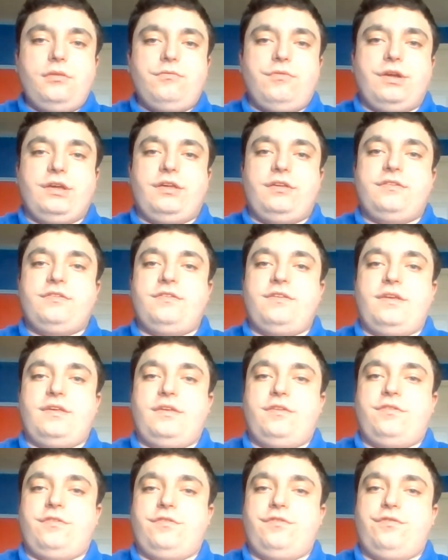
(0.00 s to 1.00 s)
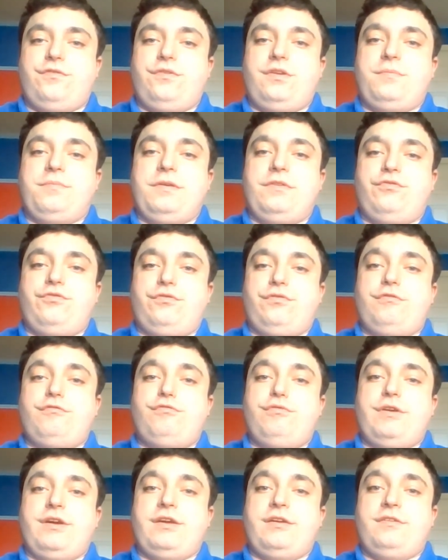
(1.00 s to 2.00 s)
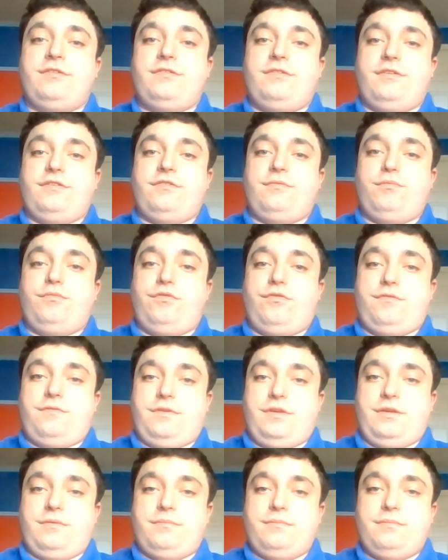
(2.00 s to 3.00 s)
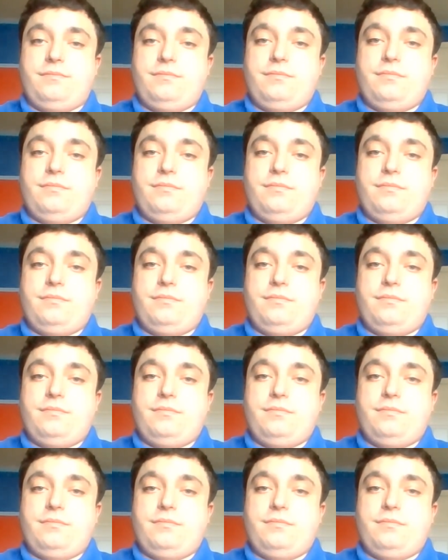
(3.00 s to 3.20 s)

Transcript: Like I said, it's a Sony Pictures Crisis movie.